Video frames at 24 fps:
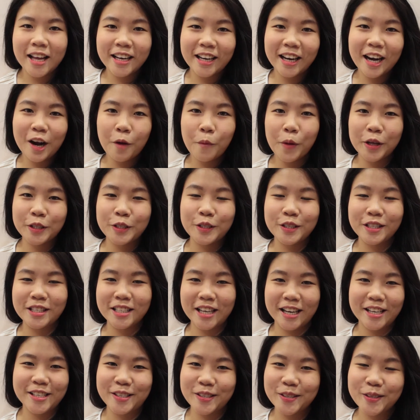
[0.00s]
And then I went to
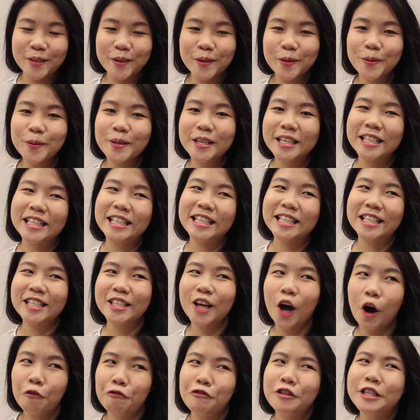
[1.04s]
Daiso,
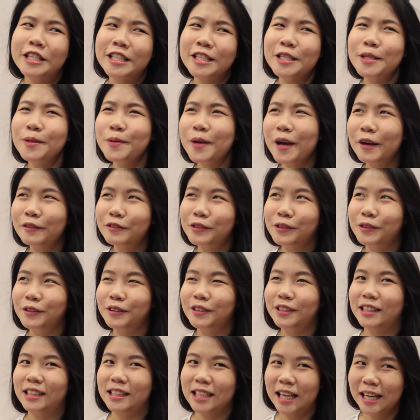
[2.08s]
because obviously we have to go
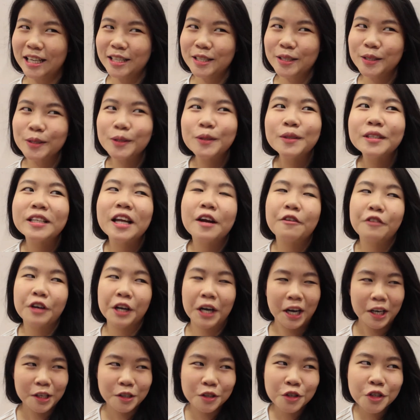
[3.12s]
to Daiso in every
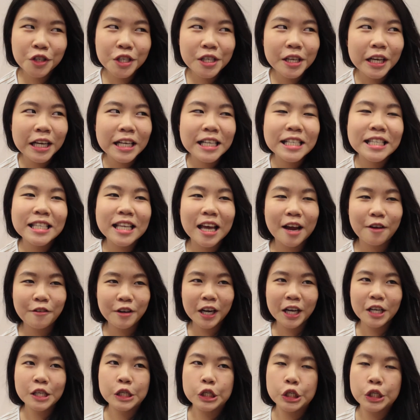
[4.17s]
country, because every
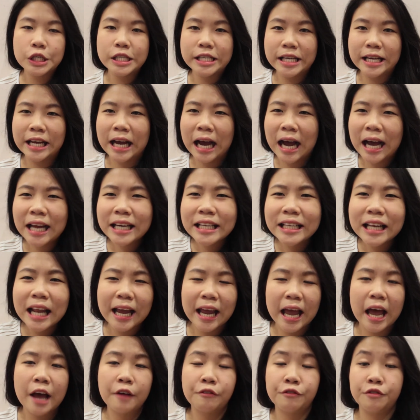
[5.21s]
country they kind of
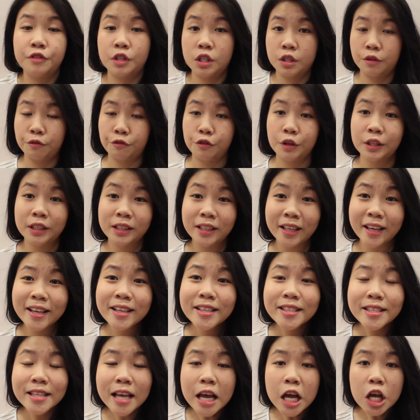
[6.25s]
like have different
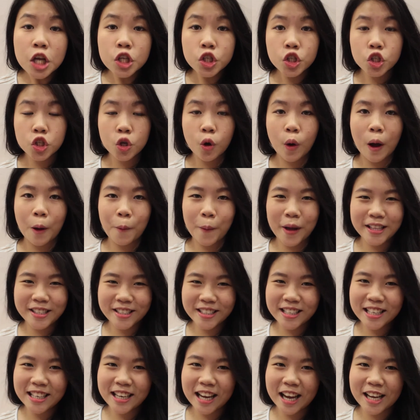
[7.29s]
things. So I went
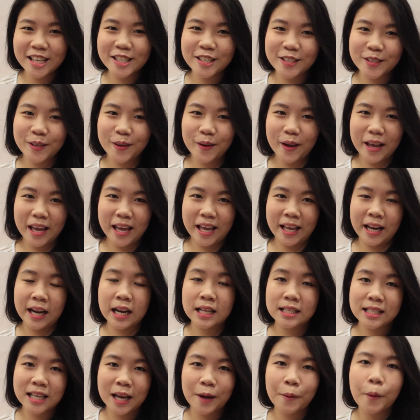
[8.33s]
to the Daiso
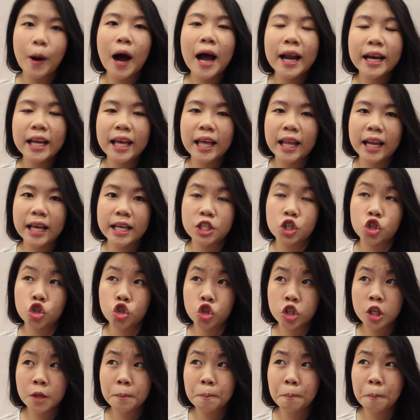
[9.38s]
in Taiwan. It is
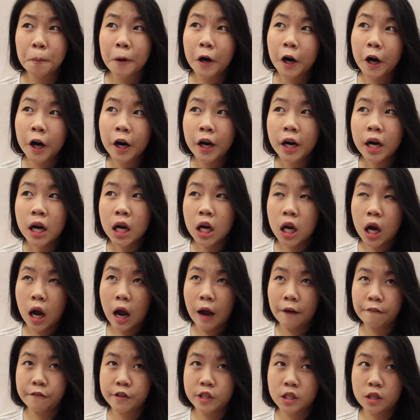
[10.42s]
cheaper
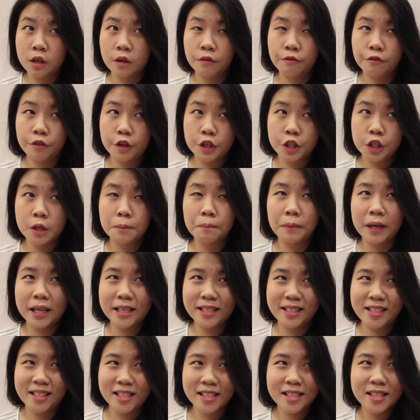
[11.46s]
after conversion,
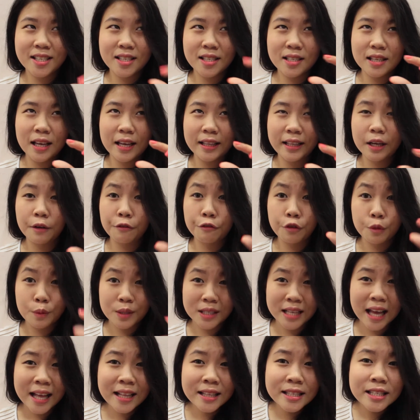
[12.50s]
but just I think a few
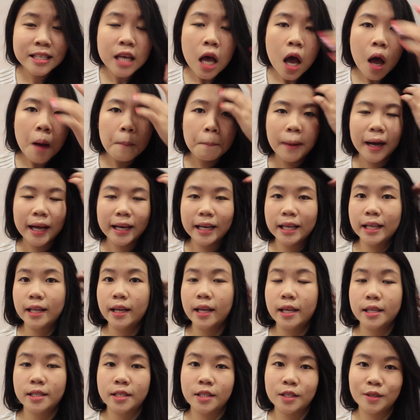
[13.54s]
cents, but
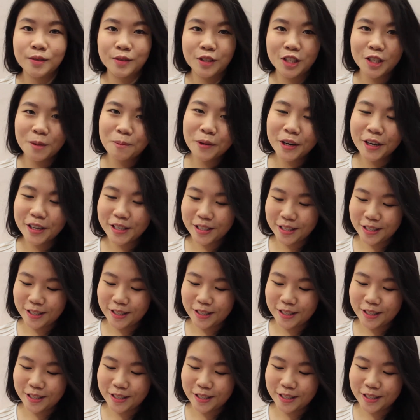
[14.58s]
it is still cheaper.